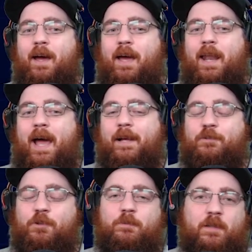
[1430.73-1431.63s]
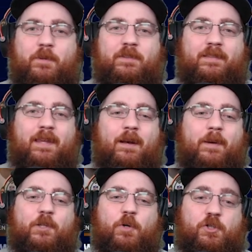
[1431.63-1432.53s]
and I assume someone's saying that in
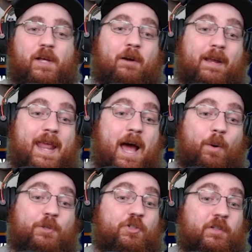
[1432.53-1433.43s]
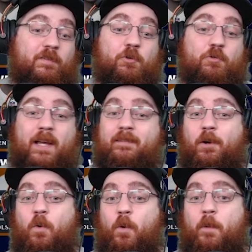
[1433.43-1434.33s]
my Twitch chat right now, it's just the traits of
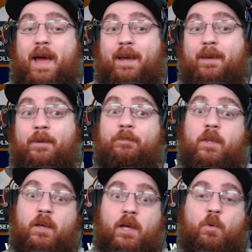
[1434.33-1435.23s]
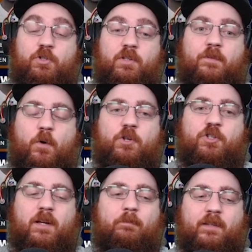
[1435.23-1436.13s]
the quarterback, which is
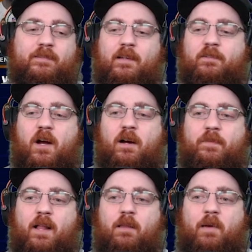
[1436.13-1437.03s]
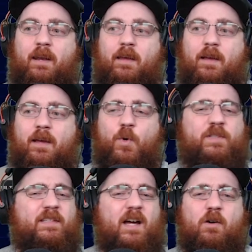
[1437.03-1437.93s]
unfortunate. Mills has star development.
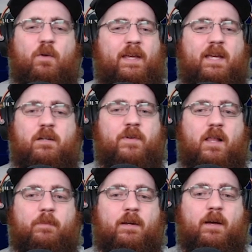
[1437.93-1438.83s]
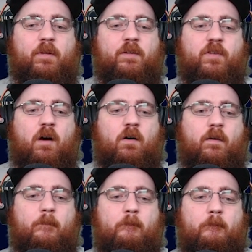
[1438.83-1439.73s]
Was he our only hidden development? I believe so.
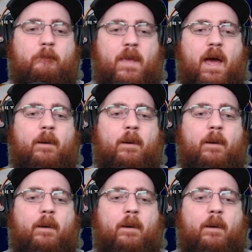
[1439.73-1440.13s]
Yeah.